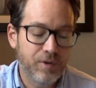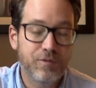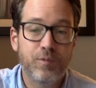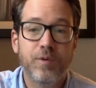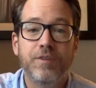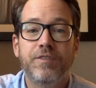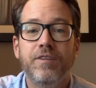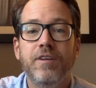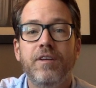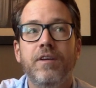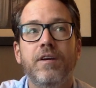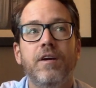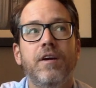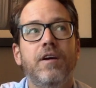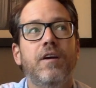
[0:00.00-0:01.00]
If we
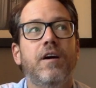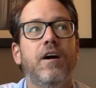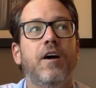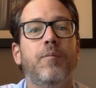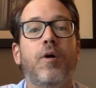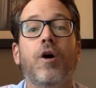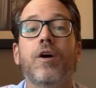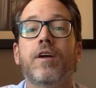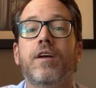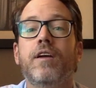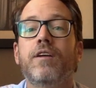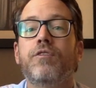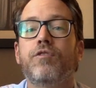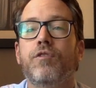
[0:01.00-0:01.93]
see um, our kids'